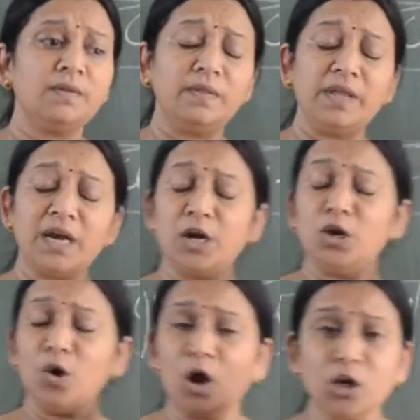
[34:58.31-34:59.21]
They are
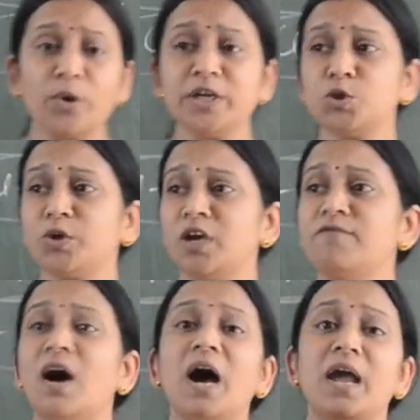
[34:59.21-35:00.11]
not going to give
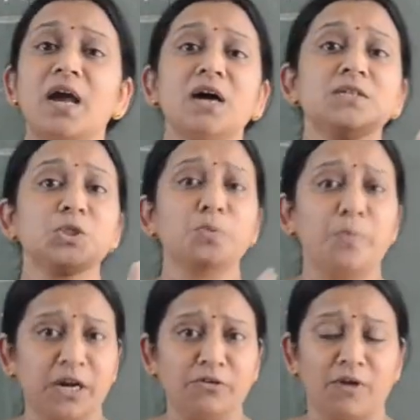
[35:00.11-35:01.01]
IR
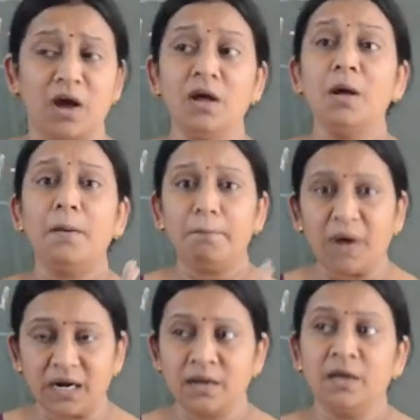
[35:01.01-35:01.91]
spectra,
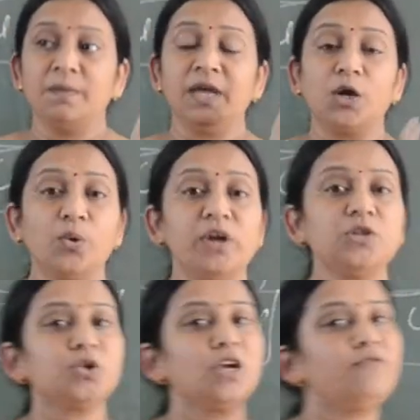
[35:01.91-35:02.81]
but they are going
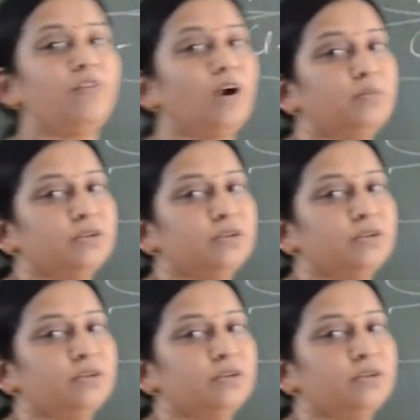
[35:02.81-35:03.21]
to give Raman